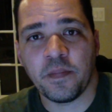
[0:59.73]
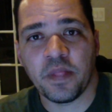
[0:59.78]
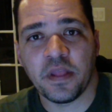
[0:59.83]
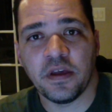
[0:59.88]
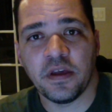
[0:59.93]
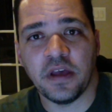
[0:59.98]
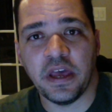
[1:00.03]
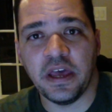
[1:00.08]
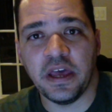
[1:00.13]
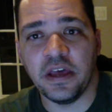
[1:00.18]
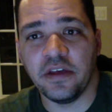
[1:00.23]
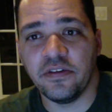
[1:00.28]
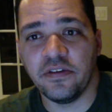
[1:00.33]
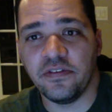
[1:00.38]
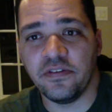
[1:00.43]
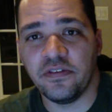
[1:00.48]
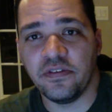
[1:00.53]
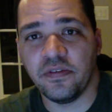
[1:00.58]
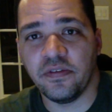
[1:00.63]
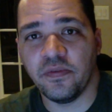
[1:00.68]

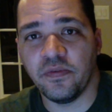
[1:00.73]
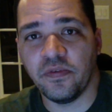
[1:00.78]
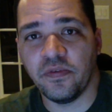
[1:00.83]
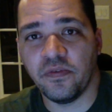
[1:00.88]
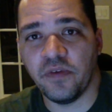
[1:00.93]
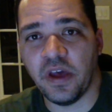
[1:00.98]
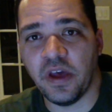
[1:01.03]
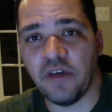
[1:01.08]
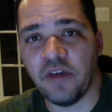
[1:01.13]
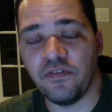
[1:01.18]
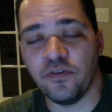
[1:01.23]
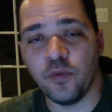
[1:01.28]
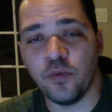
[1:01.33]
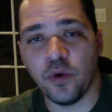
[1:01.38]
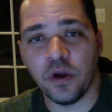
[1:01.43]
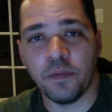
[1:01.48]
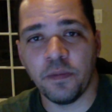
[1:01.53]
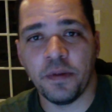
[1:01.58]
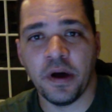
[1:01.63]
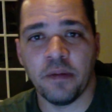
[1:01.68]
is if you
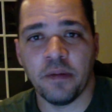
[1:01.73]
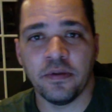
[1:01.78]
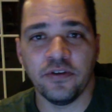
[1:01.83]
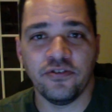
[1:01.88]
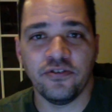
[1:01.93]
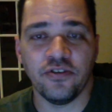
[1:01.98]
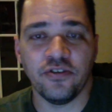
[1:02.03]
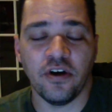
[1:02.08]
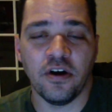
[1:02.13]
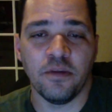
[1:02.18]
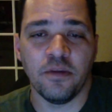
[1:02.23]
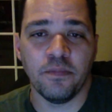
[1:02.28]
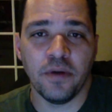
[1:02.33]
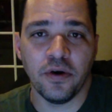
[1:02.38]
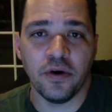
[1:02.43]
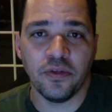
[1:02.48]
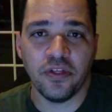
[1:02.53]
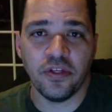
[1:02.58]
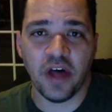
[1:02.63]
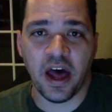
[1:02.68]
want to publish on
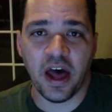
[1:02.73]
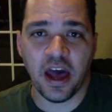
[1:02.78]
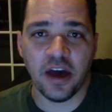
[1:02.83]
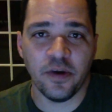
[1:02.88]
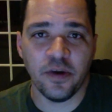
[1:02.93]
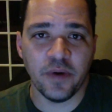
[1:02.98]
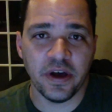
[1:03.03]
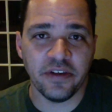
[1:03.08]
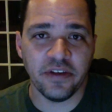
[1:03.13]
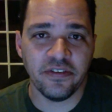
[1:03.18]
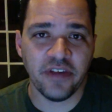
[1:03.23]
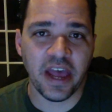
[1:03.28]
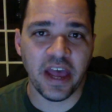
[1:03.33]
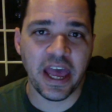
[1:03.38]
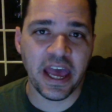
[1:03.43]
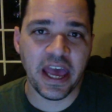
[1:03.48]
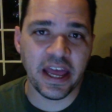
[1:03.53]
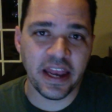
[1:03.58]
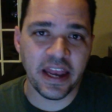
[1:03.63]
both iOS and